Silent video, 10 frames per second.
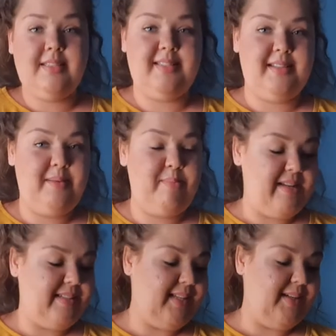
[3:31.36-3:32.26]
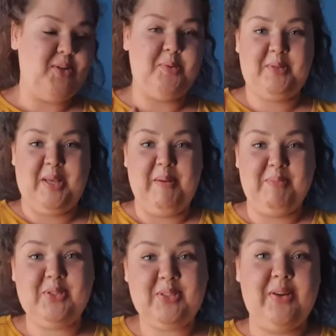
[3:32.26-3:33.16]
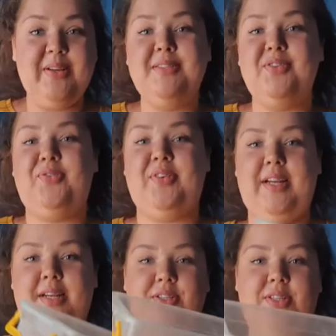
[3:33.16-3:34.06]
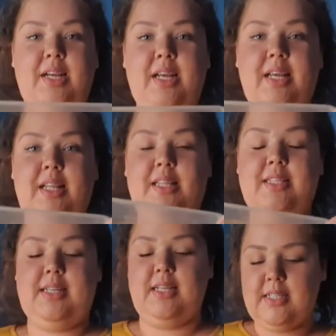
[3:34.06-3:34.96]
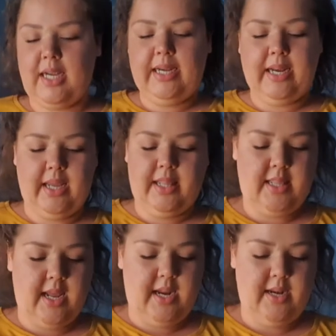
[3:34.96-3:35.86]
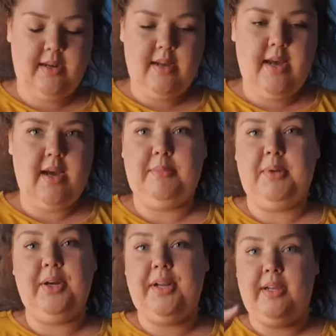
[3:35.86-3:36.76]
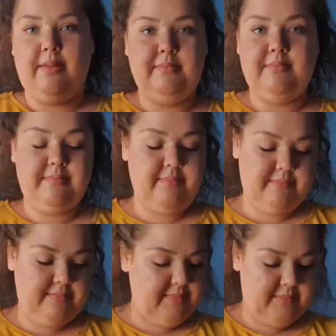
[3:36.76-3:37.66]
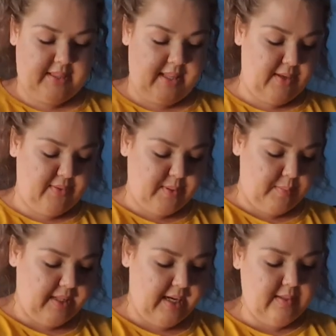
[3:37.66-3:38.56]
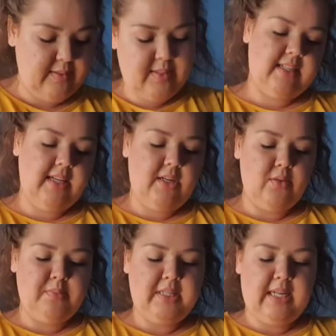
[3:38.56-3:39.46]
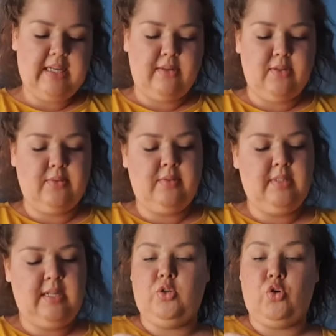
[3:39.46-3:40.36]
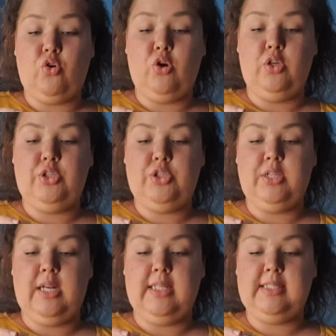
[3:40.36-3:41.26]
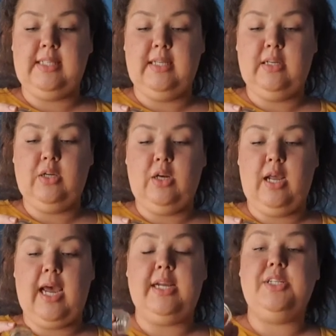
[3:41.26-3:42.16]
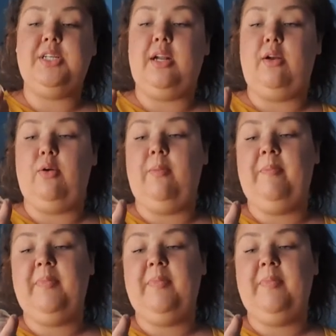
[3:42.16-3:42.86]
isn't the best setup, so I'm just going to finish this container and then I'm gonna think of something else. Kiko Milano Crush Lasting Color Eyeshadow.